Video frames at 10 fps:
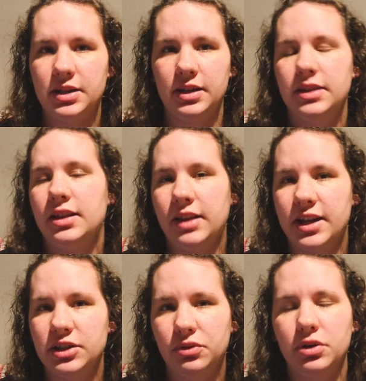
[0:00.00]
to get the
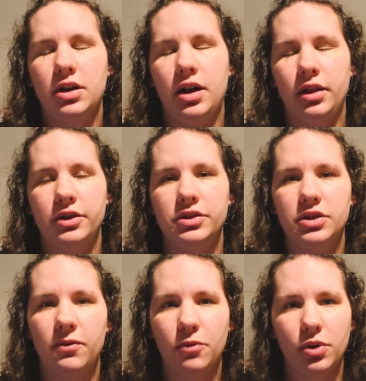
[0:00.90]
last 4
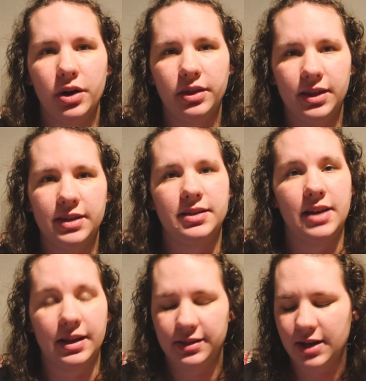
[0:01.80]
colors for this
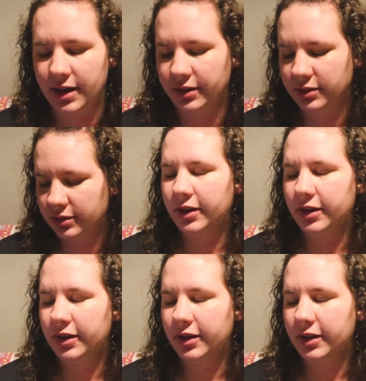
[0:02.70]
next tile.